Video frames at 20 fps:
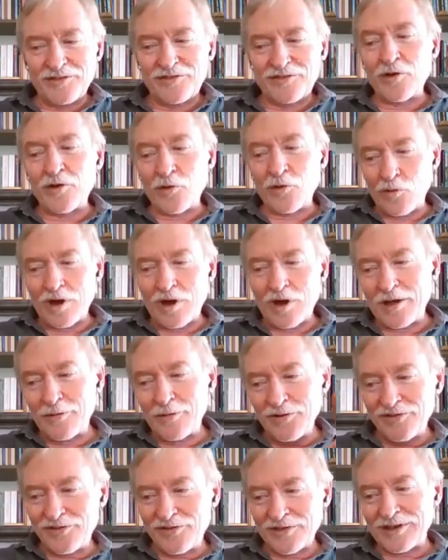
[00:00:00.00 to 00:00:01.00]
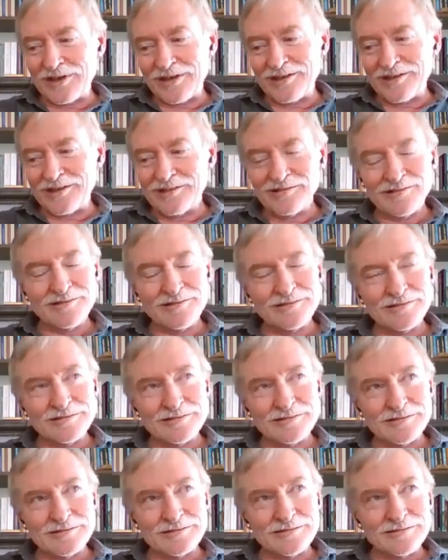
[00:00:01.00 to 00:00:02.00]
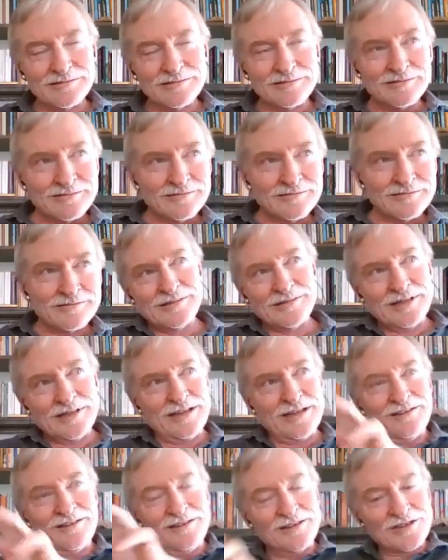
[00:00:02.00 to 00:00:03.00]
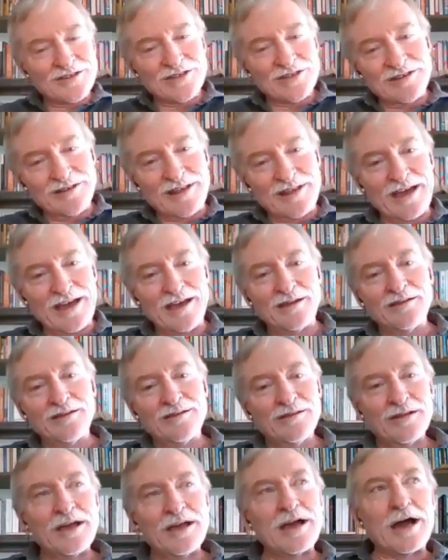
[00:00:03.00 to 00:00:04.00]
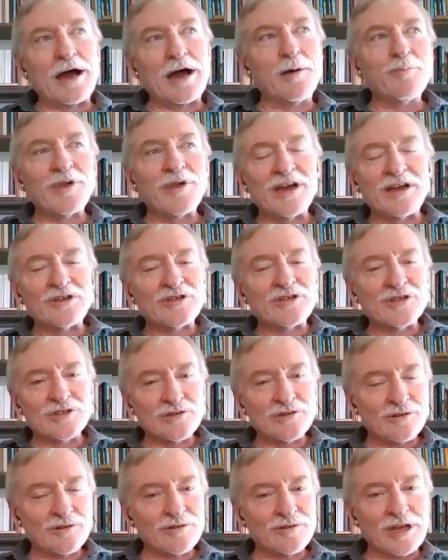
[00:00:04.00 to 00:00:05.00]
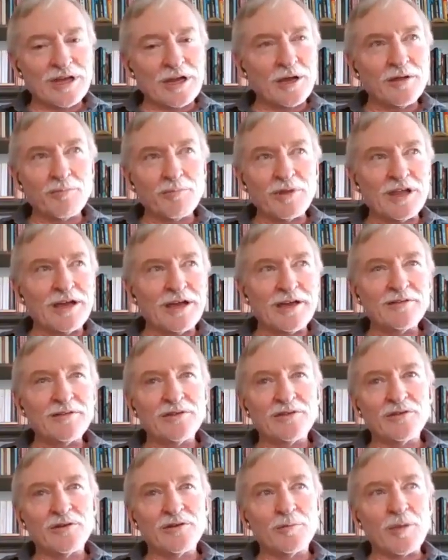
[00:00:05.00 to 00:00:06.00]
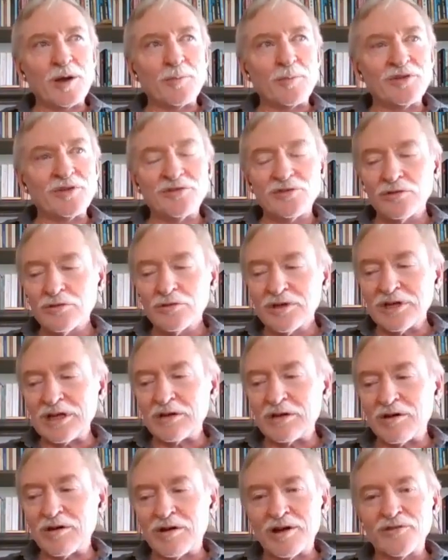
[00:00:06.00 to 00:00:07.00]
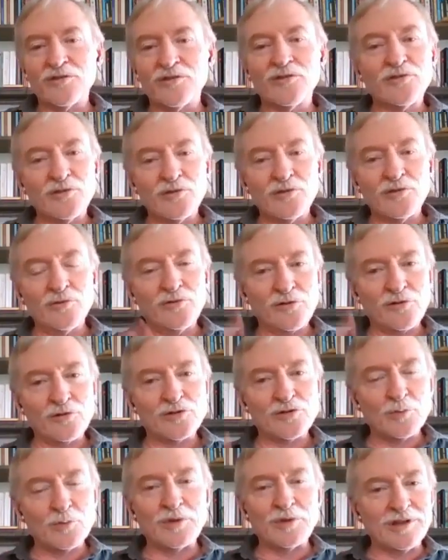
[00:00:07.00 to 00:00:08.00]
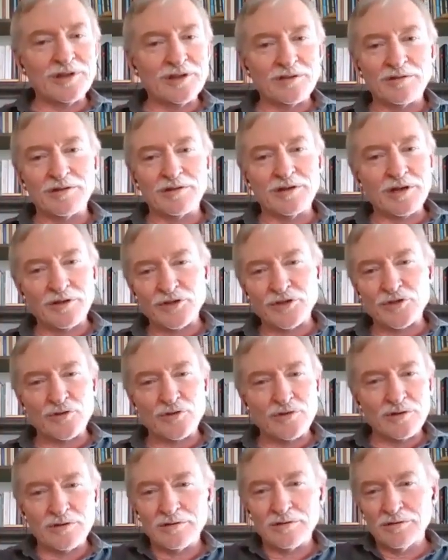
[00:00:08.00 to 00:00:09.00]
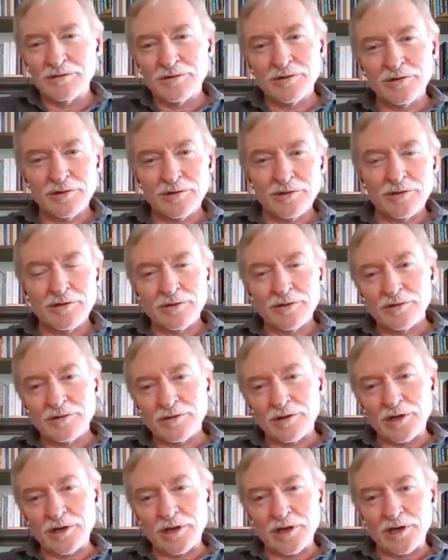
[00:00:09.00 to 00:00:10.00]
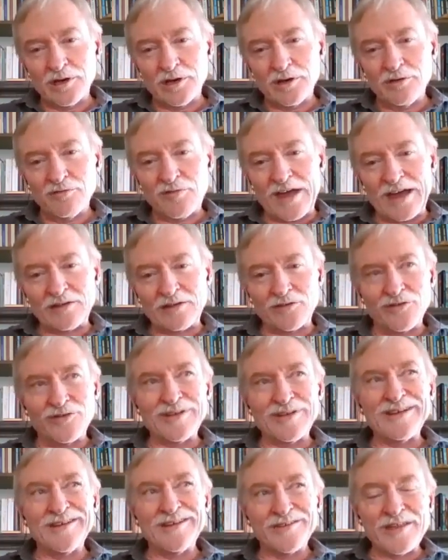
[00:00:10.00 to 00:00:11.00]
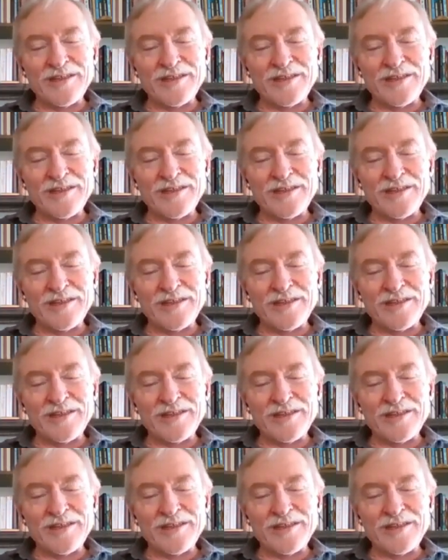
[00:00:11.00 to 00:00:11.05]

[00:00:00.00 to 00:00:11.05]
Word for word: So I would say, in addition to that, I'm not sure that applying the term opportunity cost to social, political, and cultural uh, factors is